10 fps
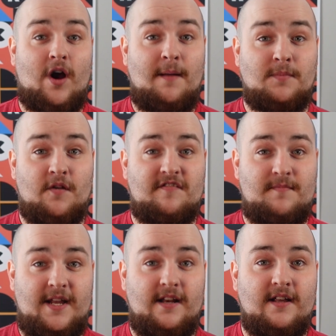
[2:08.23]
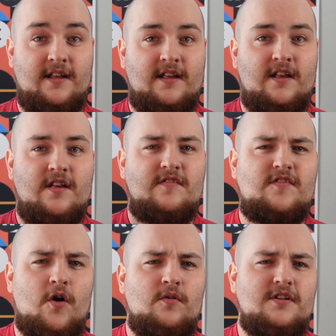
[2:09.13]
your upload speed.
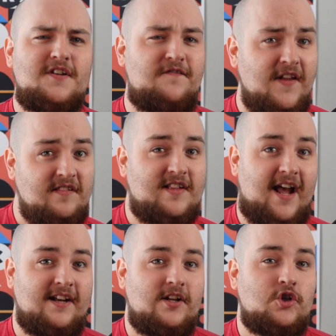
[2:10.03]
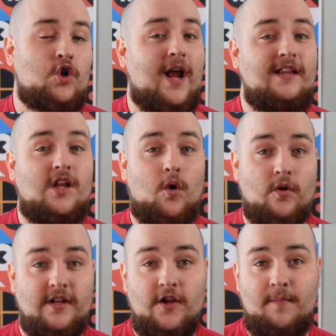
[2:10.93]
So to fix that, try
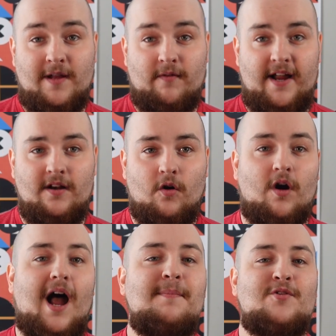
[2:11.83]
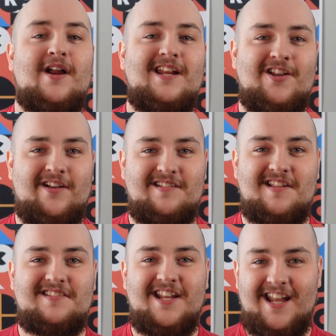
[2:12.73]
lowering your bitrate or upgrading your
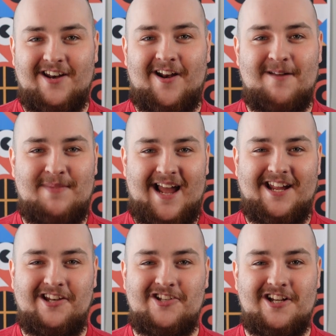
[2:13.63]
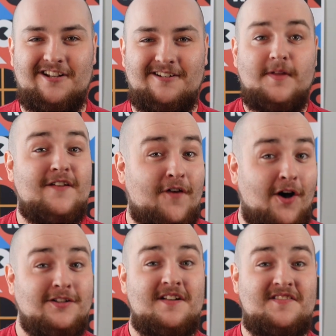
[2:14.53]
existing internet package. If
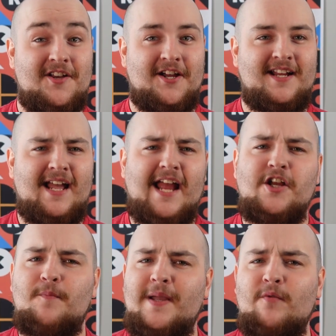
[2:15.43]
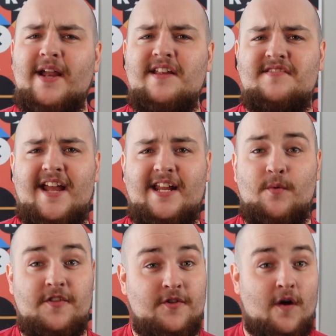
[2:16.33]
all looks good and your bitrate is steady
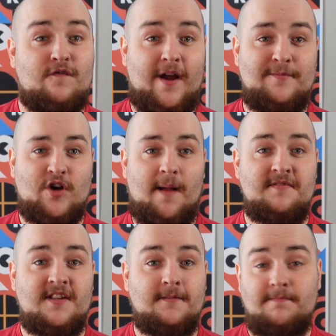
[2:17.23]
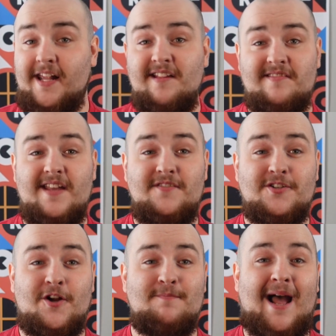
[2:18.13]
with no frame drops, then it's safe to
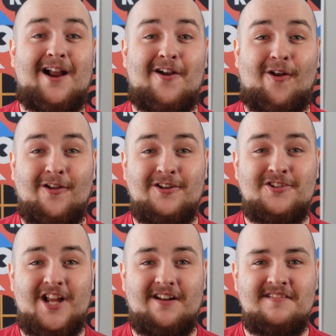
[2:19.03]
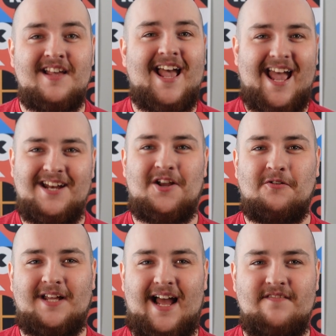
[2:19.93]
turn back on all your channels and
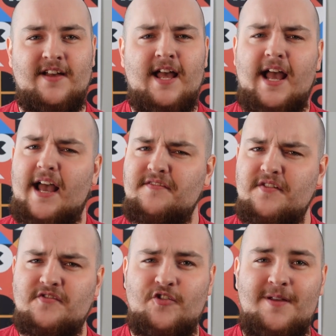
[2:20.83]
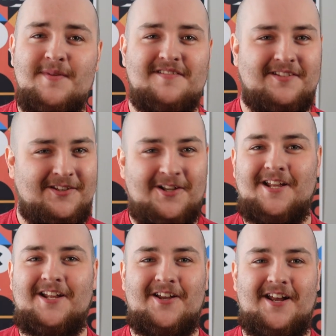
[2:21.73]
go live, as your stream is
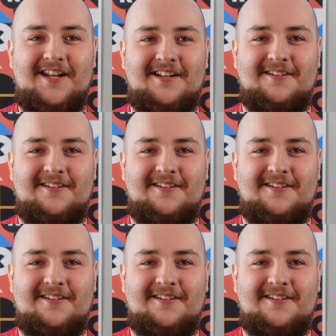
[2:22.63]
looking good.